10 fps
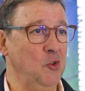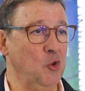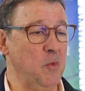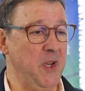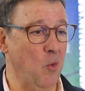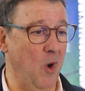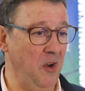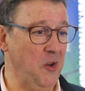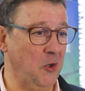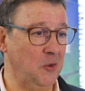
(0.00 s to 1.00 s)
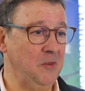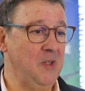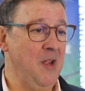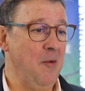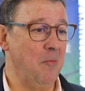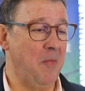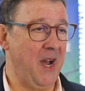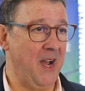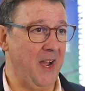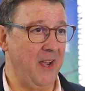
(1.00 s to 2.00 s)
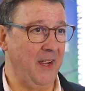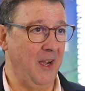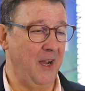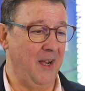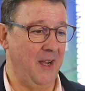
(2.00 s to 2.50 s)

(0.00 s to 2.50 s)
to be well known by